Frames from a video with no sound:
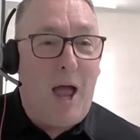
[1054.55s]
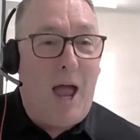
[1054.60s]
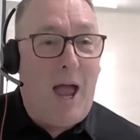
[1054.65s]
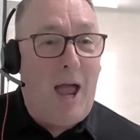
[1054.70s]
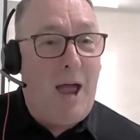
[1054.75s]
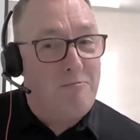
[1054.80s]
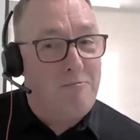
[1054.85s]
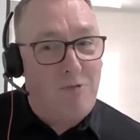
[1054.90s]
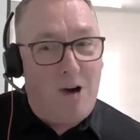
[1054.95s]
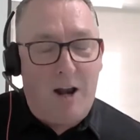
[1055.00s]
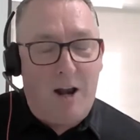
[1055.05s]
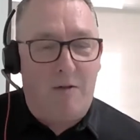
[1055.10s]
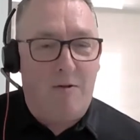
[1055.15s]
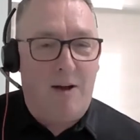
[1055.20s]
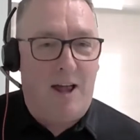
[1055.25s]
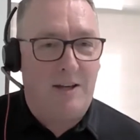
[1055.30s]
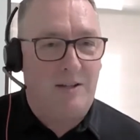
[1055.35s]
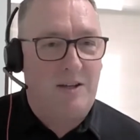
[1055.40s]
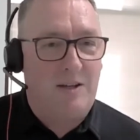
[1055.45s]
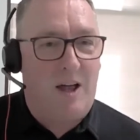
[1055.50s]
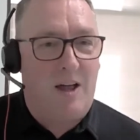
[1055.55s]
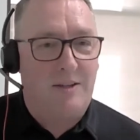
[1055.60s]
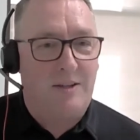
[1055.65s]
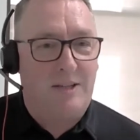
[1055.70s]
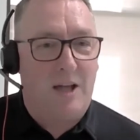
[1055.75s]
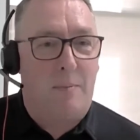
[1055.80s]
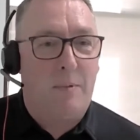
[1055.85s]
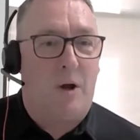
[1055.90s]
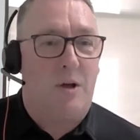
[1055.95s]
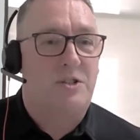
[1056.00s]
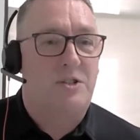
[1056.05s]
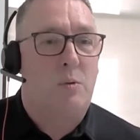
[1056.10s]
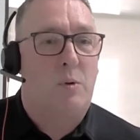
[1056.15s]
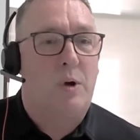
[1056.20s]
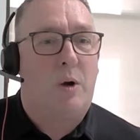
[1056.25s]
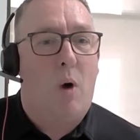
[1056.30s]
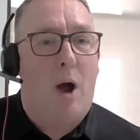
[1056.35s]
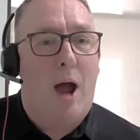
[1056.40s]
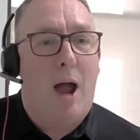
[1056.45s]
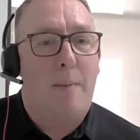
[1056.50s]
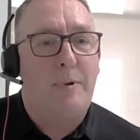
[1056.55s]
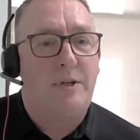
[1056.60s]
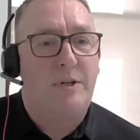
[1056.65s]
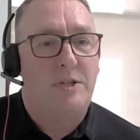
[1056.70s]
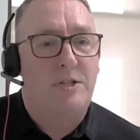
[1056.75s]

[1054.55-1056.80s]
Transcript: and running around uh, So we're quite happy